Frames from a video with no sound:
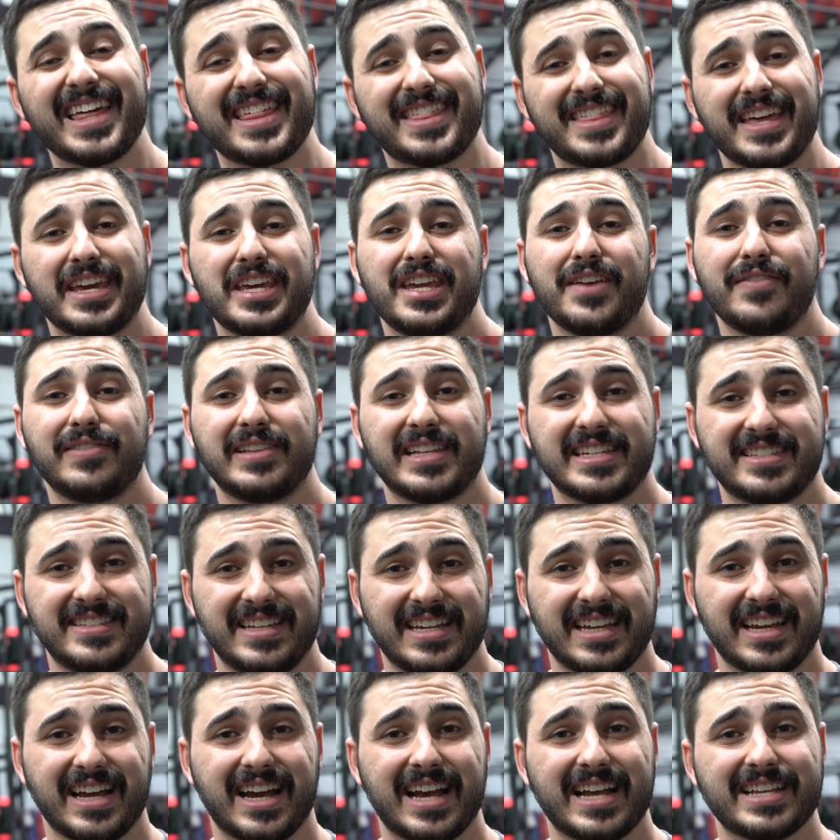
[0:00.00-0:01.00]
Thank you for
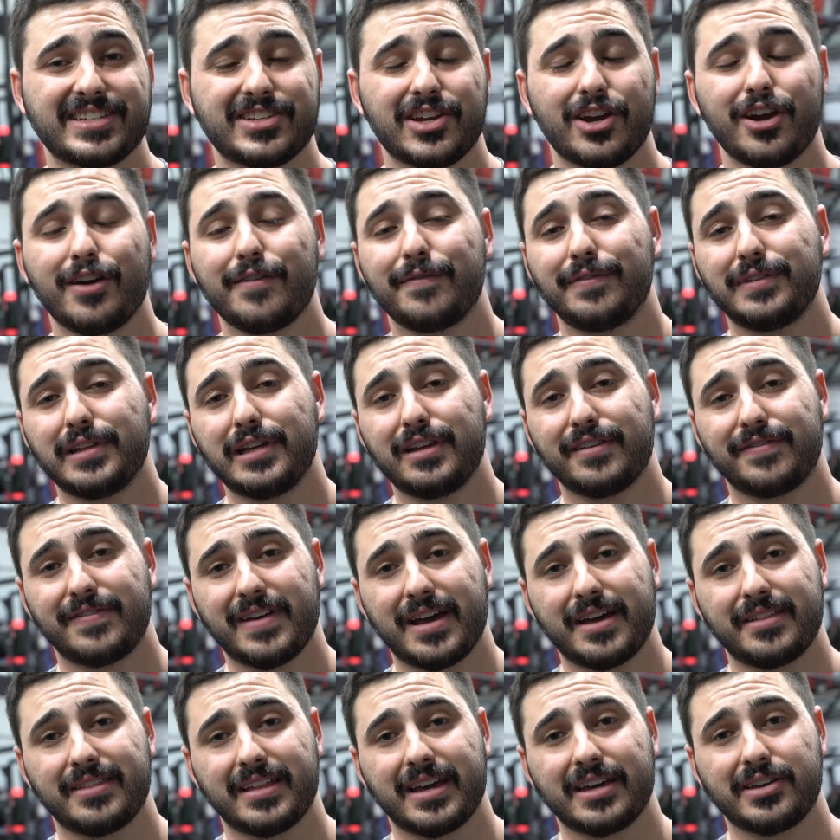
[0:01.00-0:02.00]
listening, guys. Hopefully you
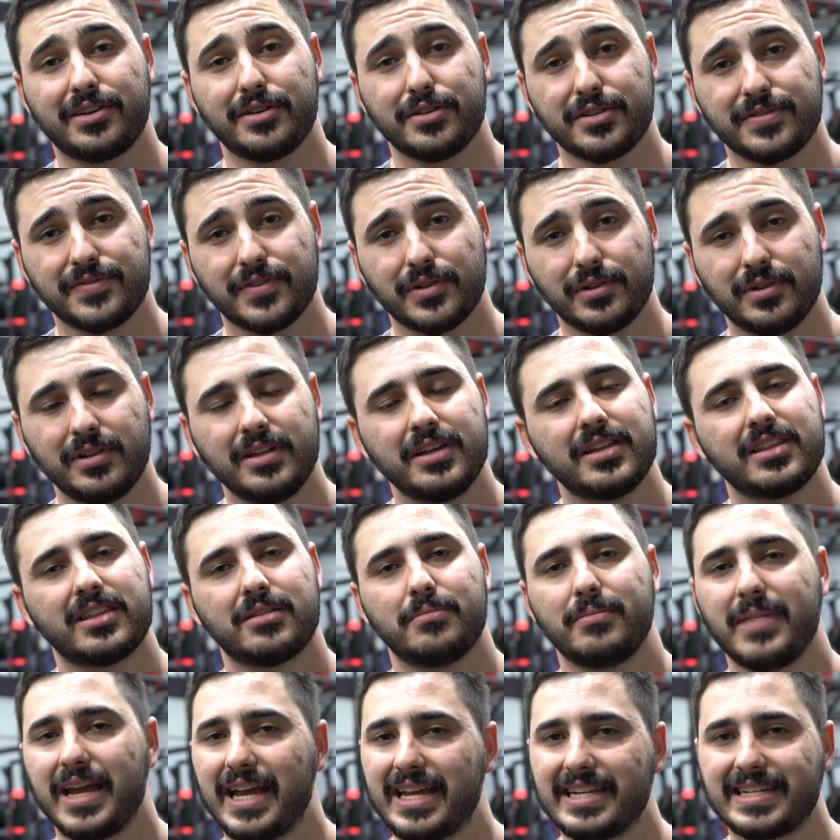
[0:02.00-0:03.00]
found that useful. The
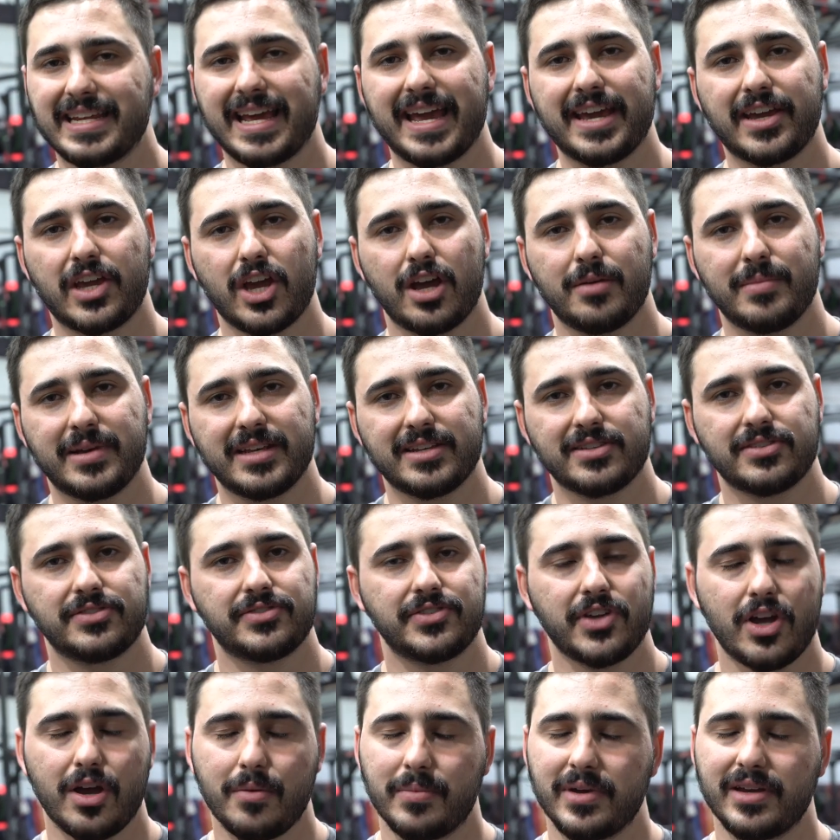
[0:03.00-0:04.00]
main take home is
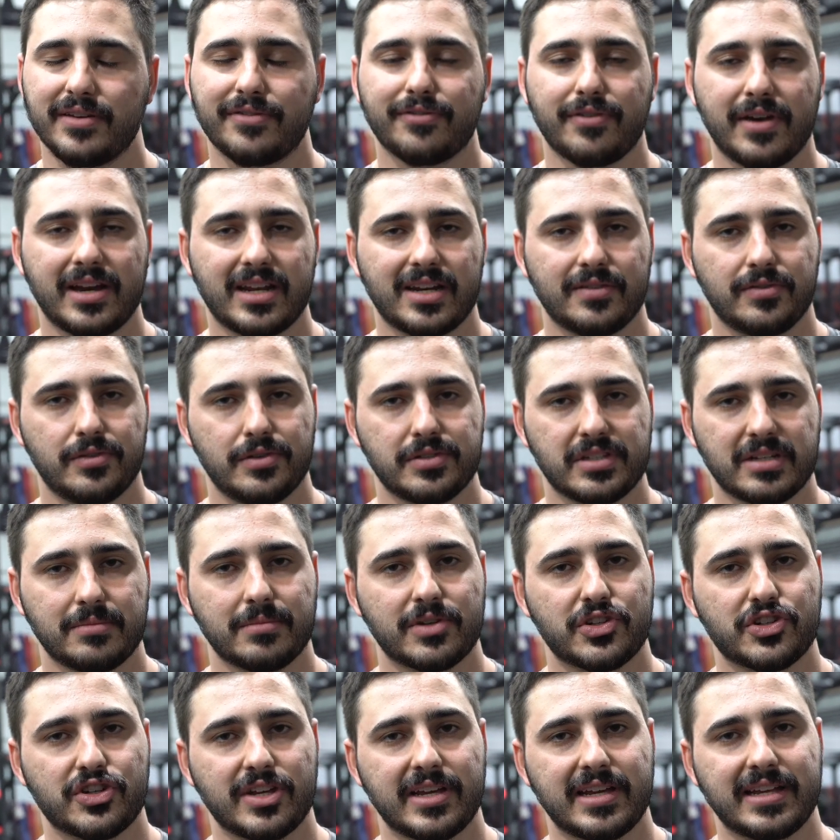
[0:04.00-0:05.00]
don't be afraid of using
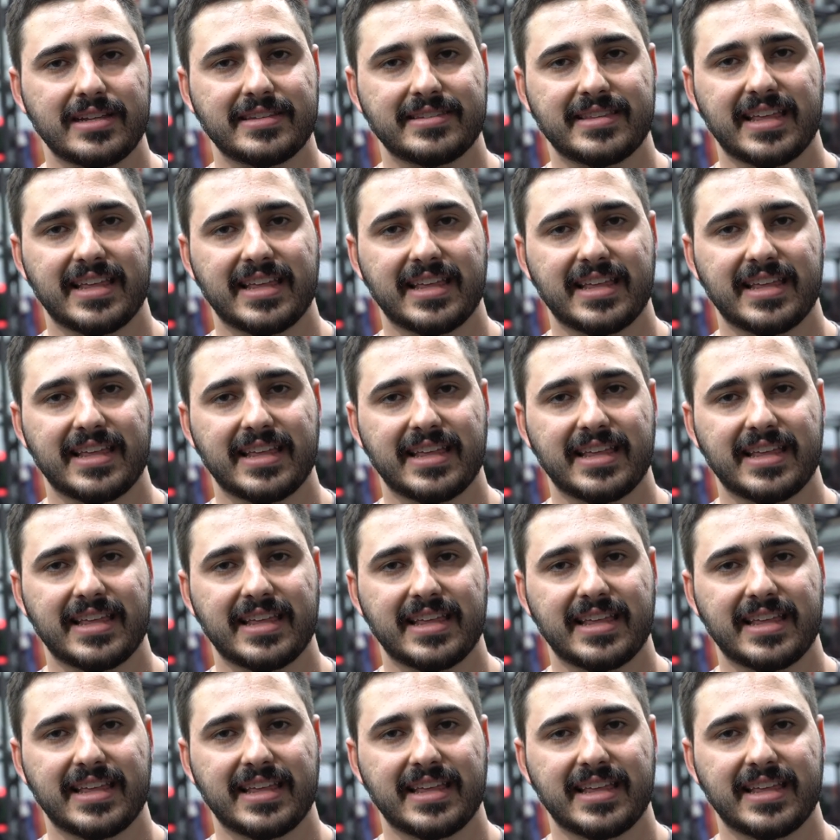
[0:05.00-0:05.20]
machines.